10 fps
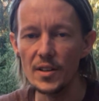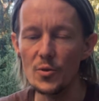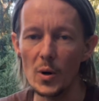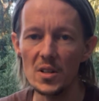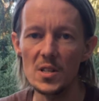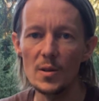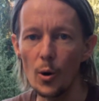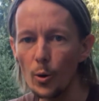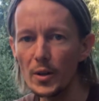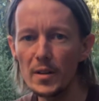If you want to see the
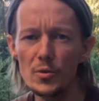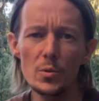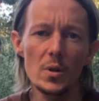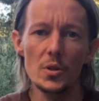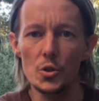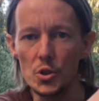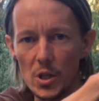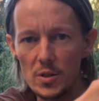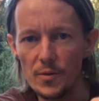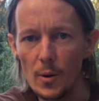whole interview,
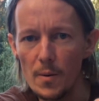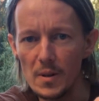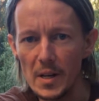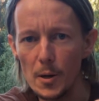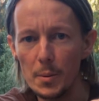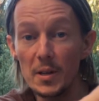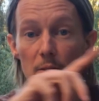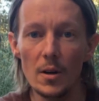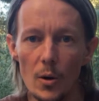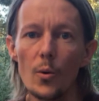just follow the link up
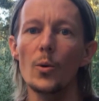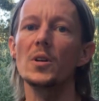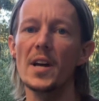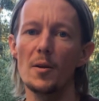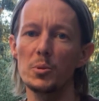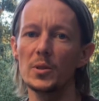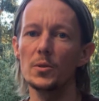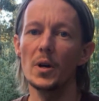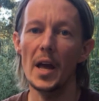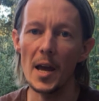here or down
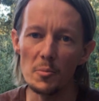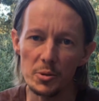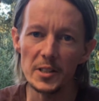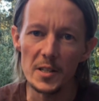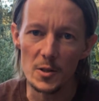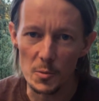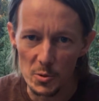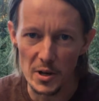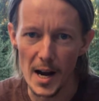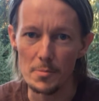below. And please
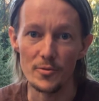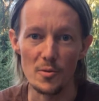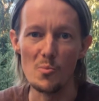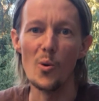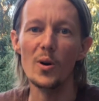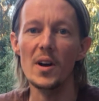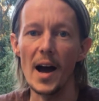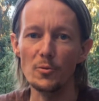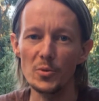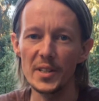subscribe for more
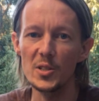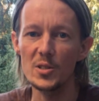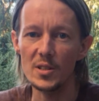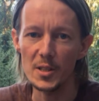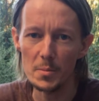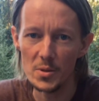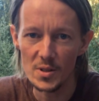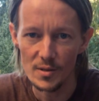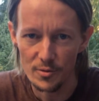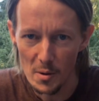outrageous
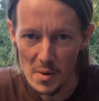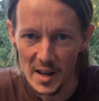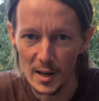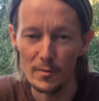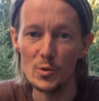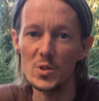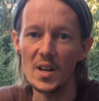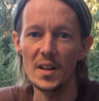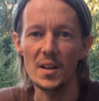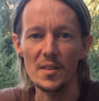clips from my interviews.
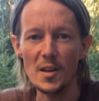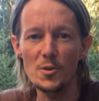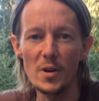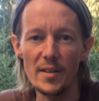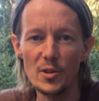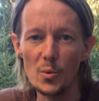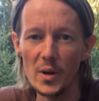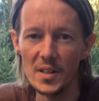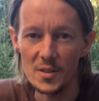Thank you. Have a good one.